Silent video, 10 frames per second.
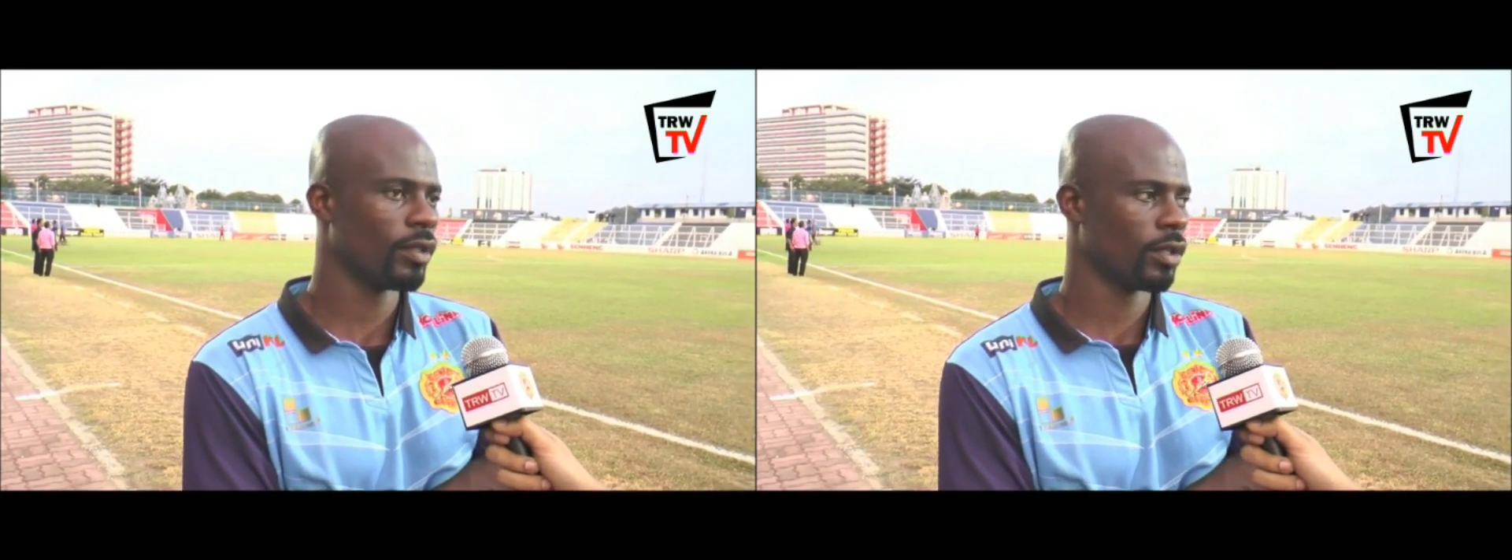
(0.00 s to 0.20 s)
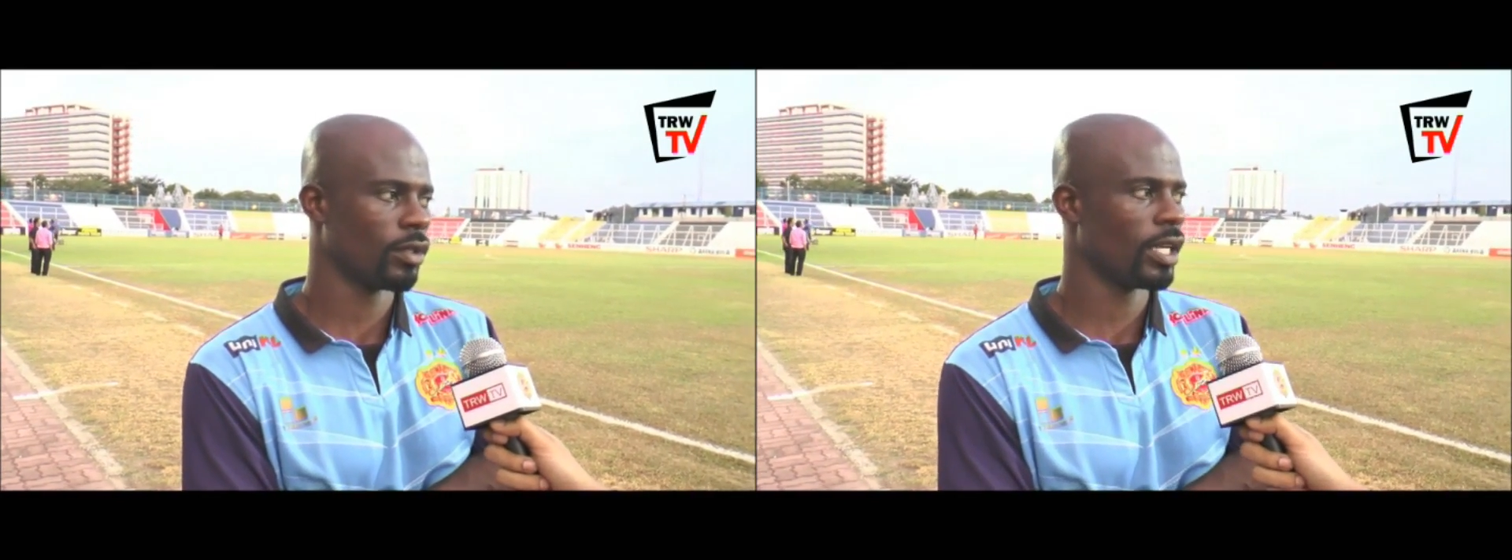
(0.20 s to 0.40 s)

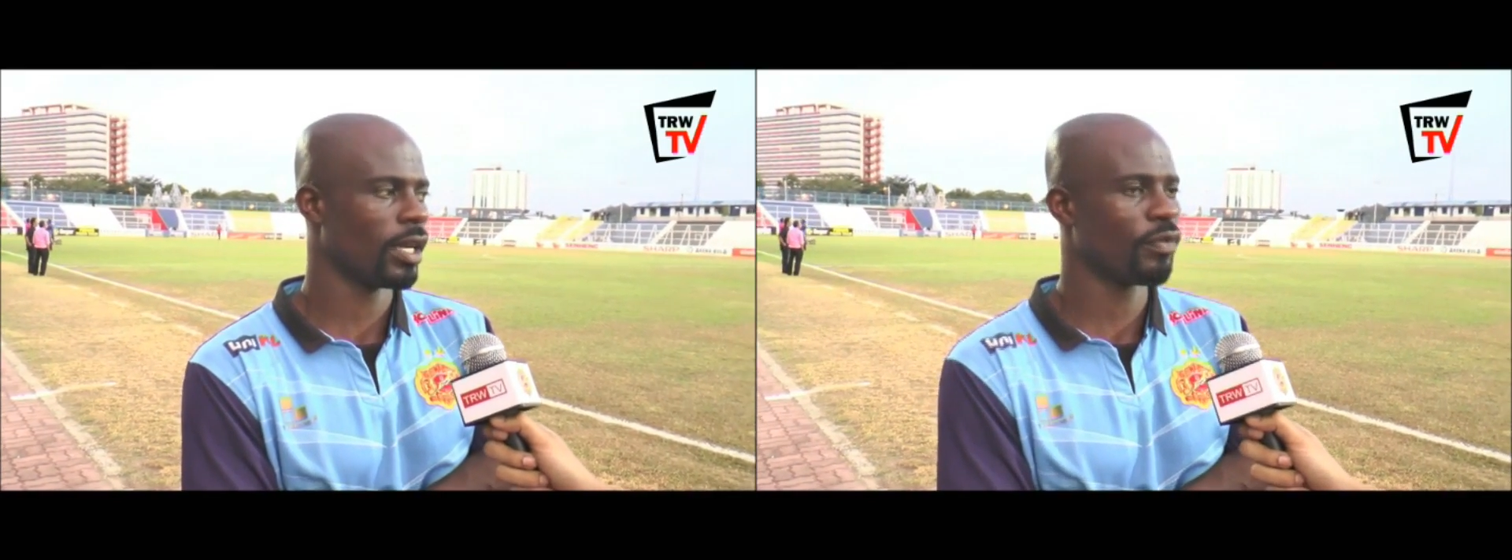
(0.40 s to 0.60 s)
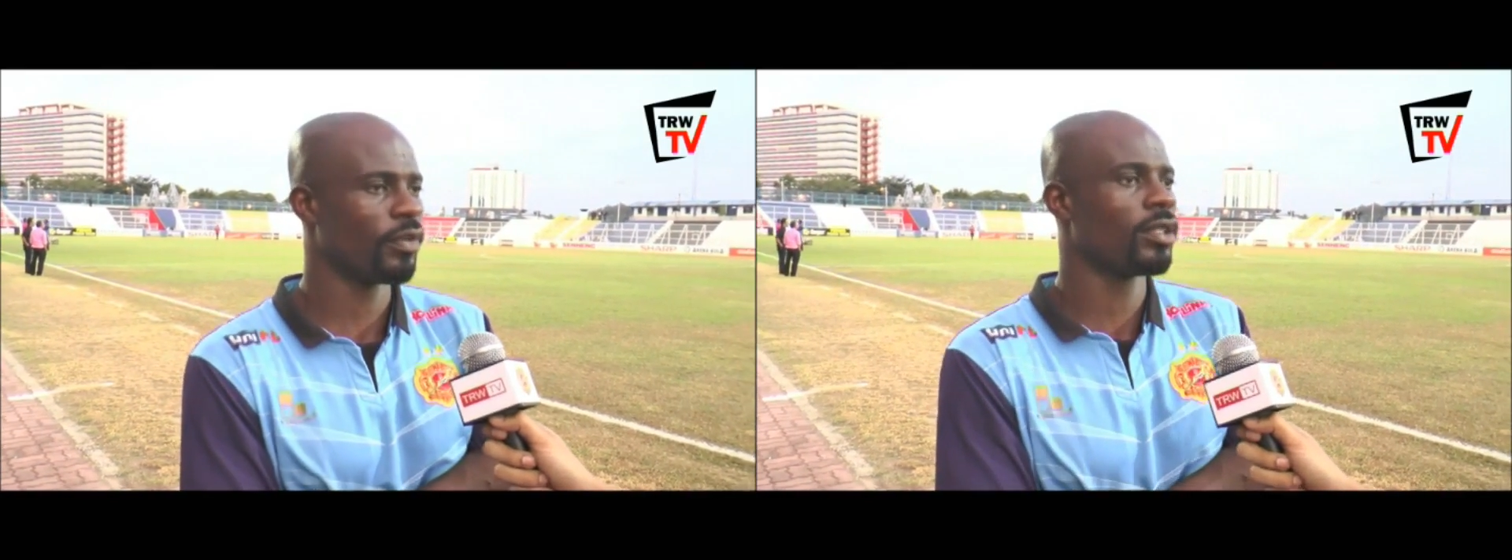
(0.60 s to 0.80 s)
you know, they
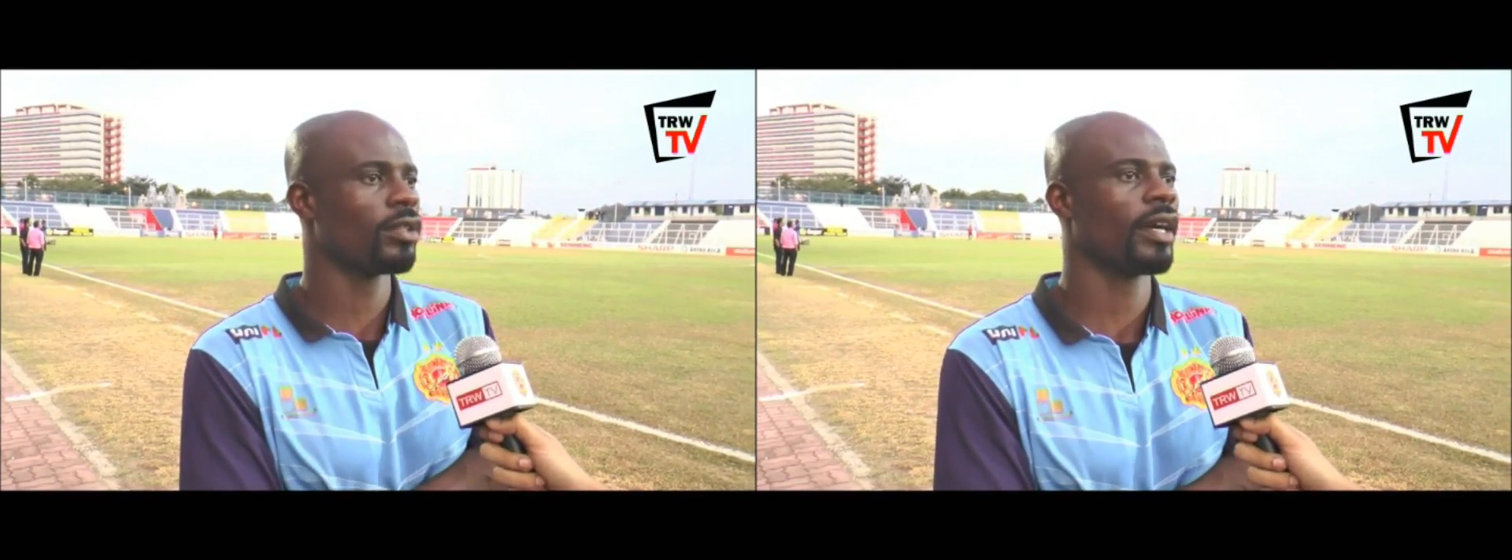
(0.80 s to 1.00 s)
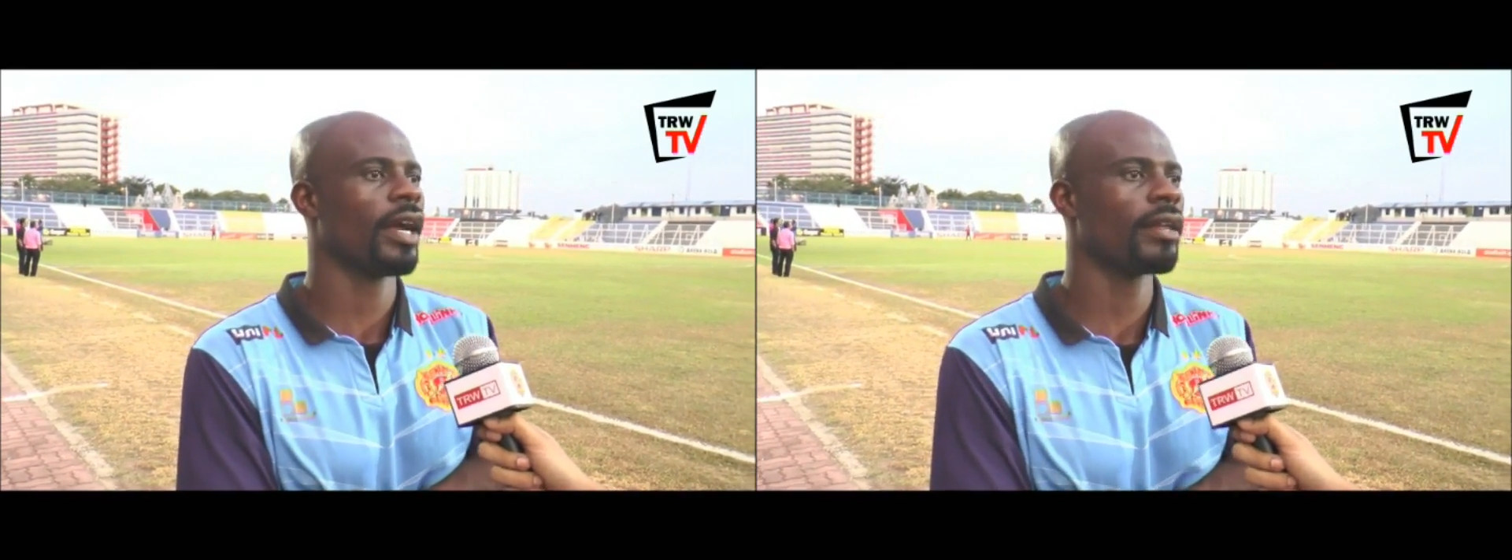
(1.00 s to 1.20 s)
are
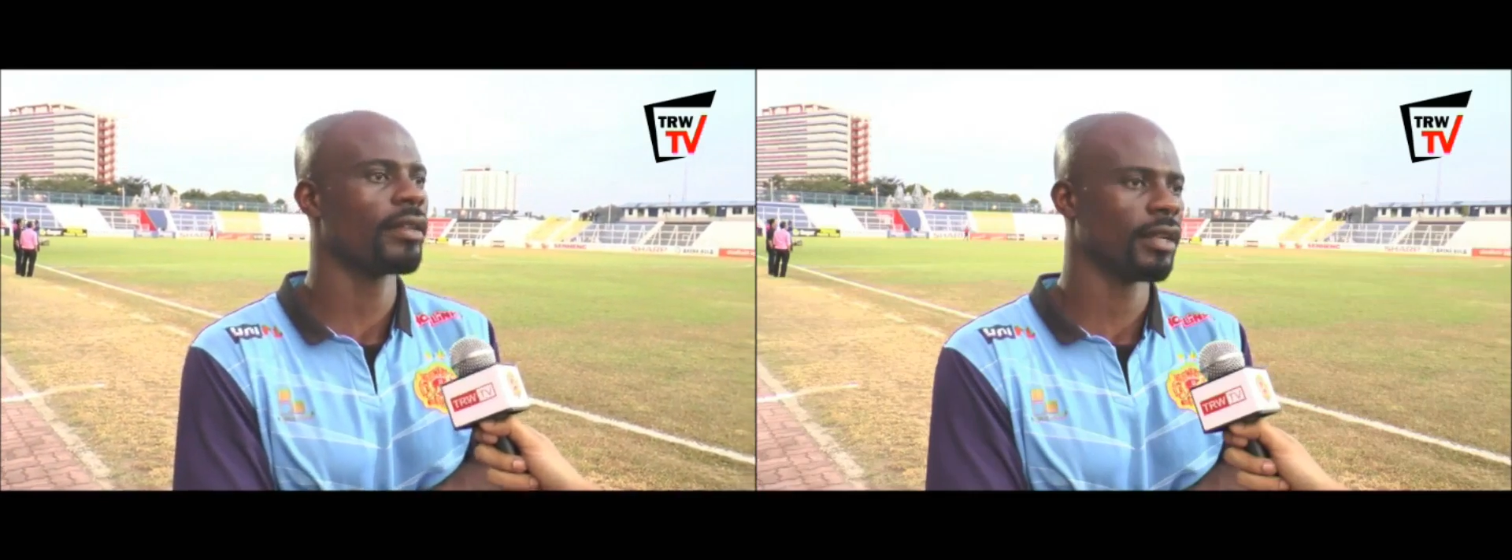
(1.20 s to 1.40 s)
further ahead.